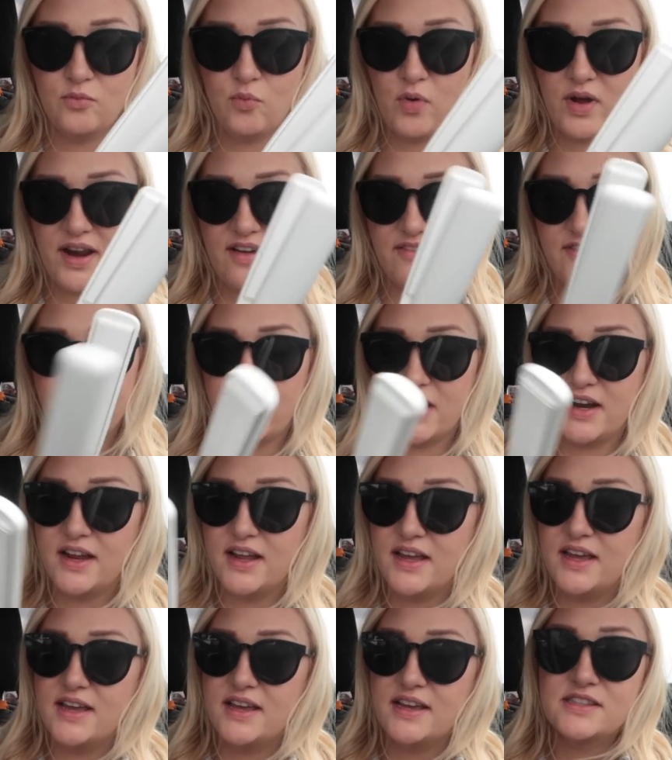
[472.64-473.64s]
whatever.
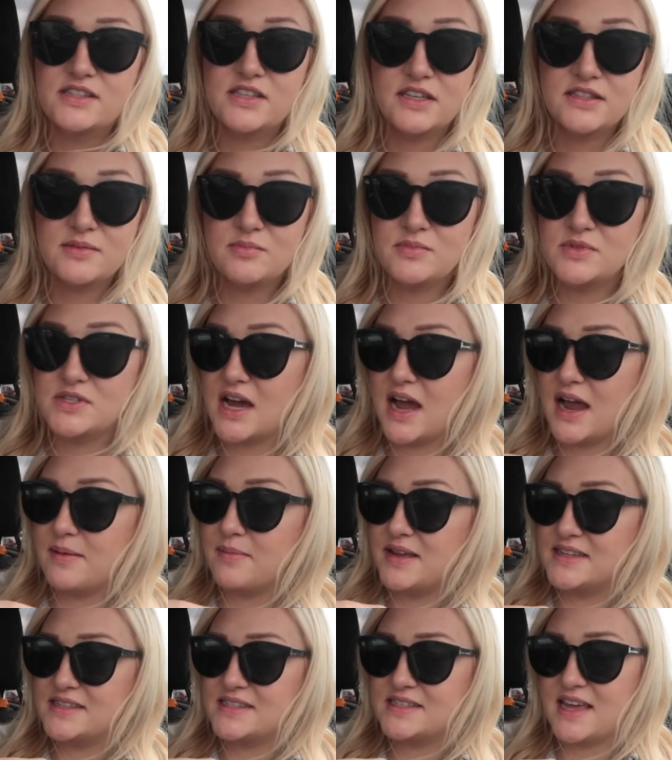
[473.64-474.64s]
Got some
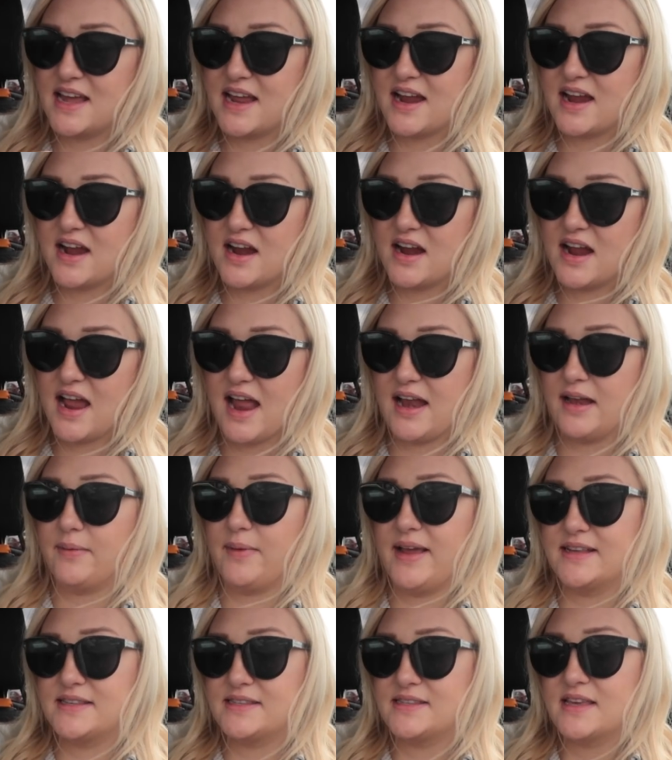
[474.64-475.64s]
diamonds there.
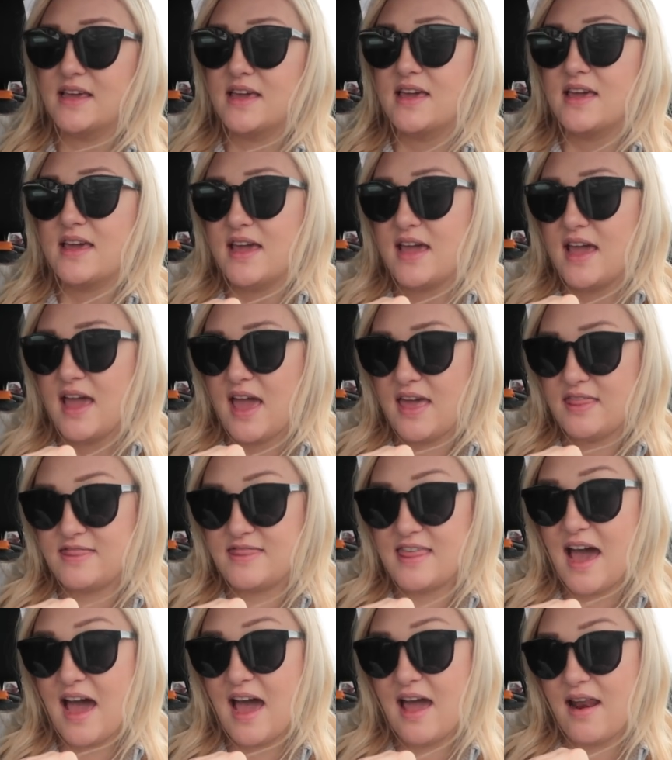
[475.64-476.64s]
Anyways,
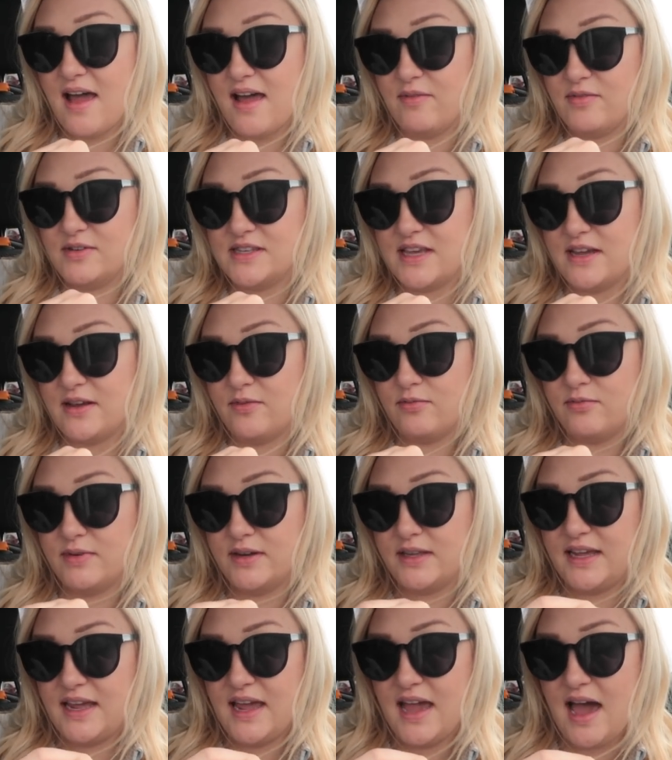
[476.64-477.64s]
that I was like
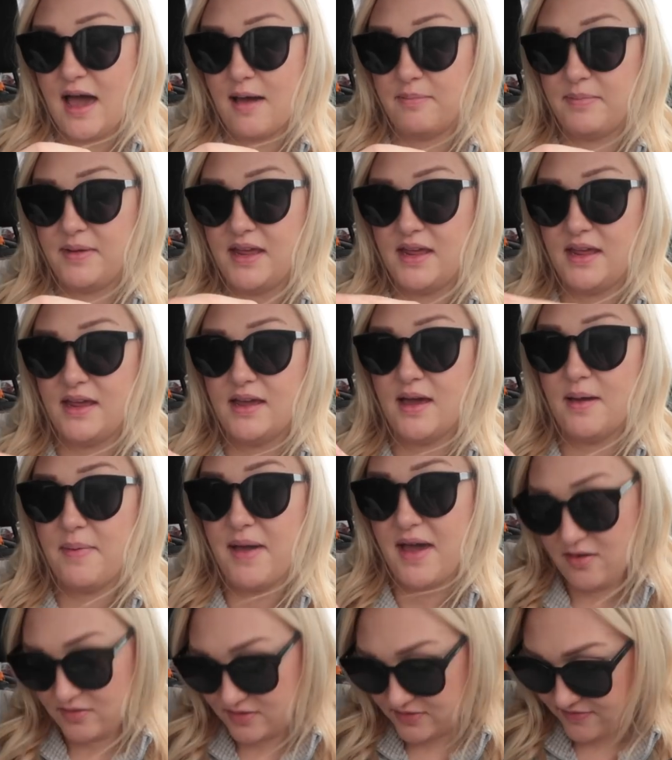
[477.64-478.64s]
really happy
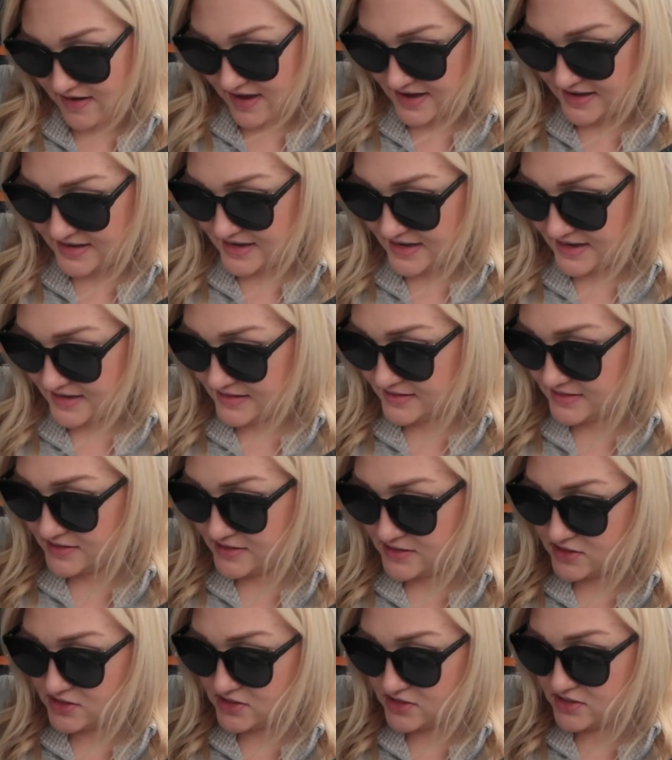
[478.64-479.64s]
about finding.
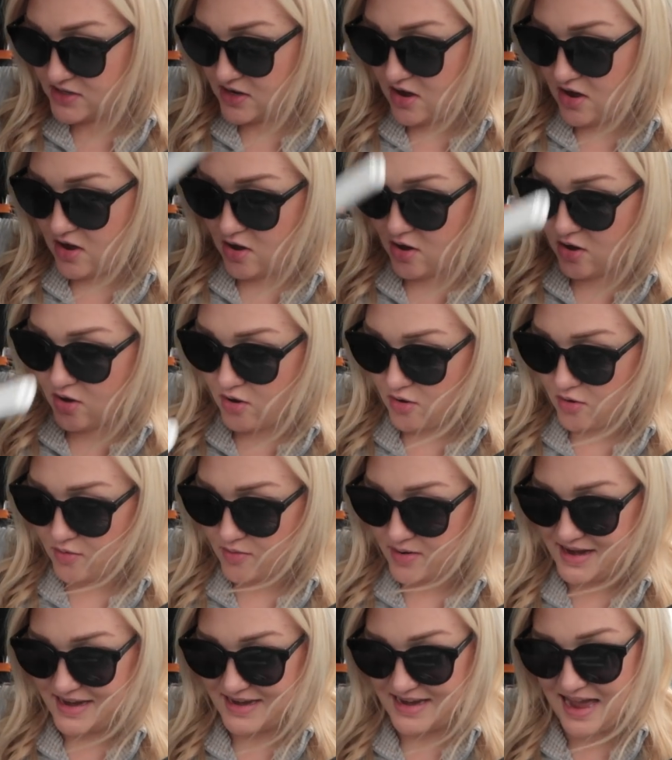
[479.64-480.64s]

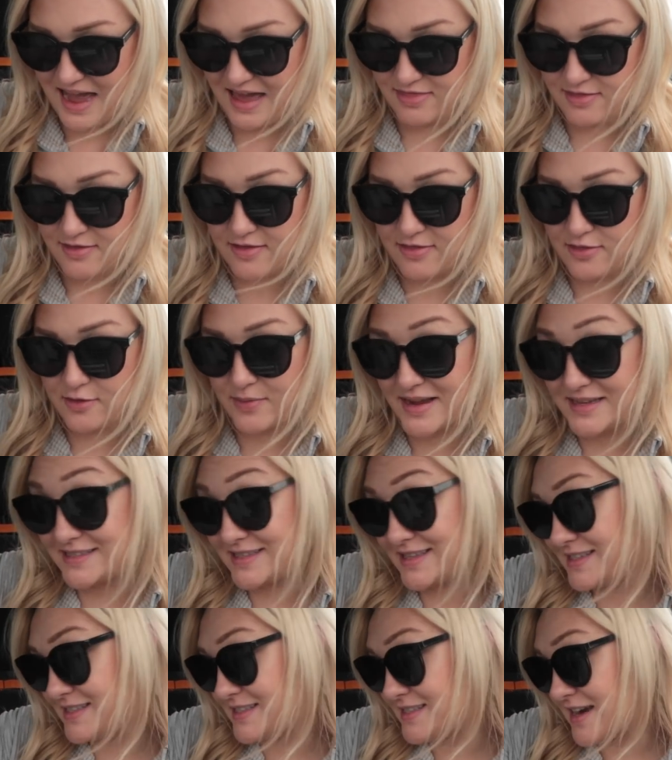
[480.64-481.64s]
So yeah, and then the rest
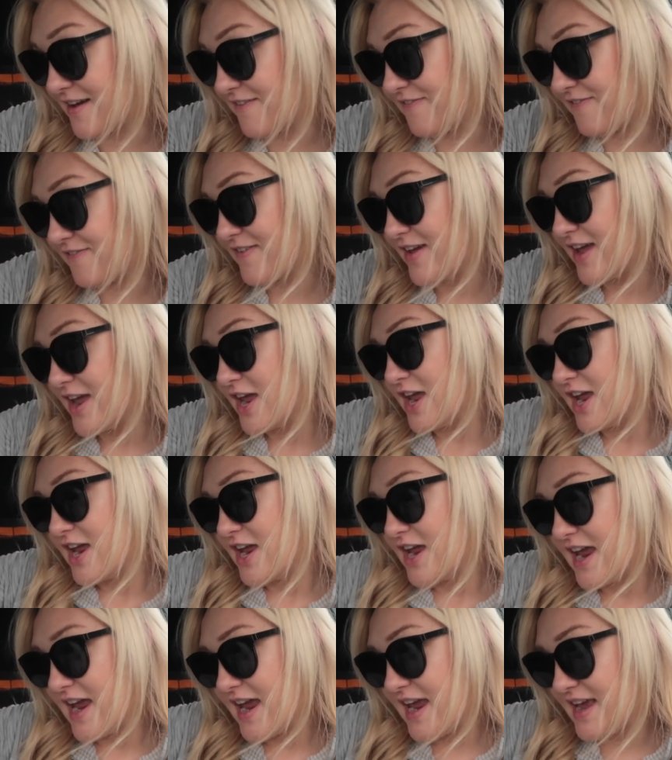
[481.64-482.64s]
of the stuff
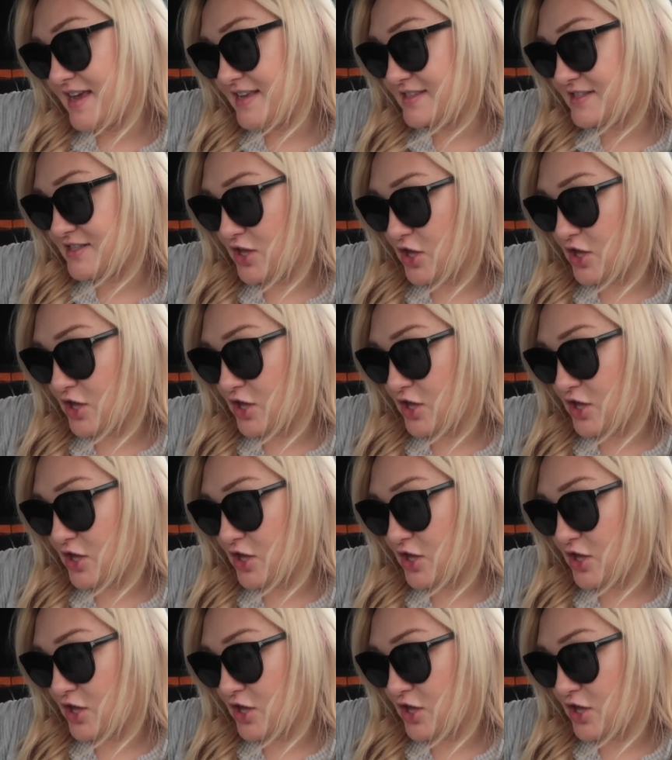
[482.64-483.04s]
is